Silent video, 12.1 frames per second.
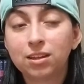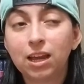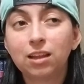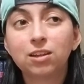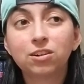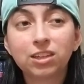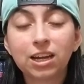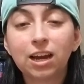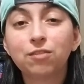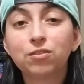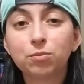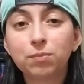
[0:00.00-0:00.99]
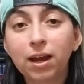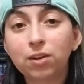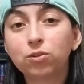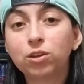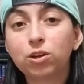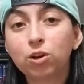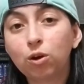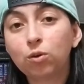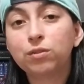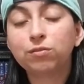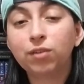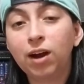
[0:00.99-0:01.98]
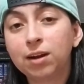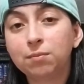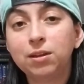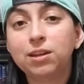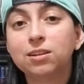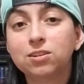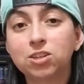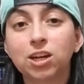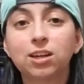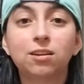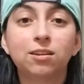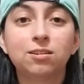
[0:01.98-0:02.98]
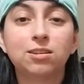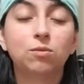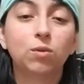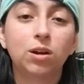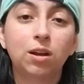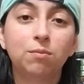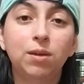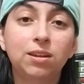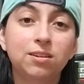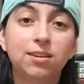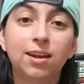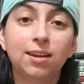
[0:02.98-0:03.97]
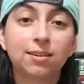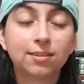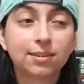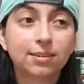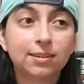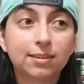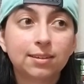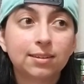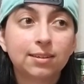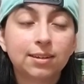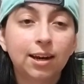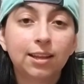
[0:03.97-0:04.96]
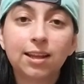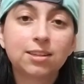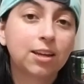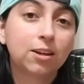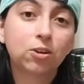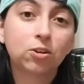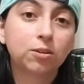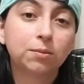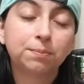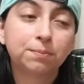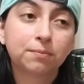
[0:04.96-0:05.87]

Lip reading: They literally have to manually go and find me and check and see what I made today. And that's not good.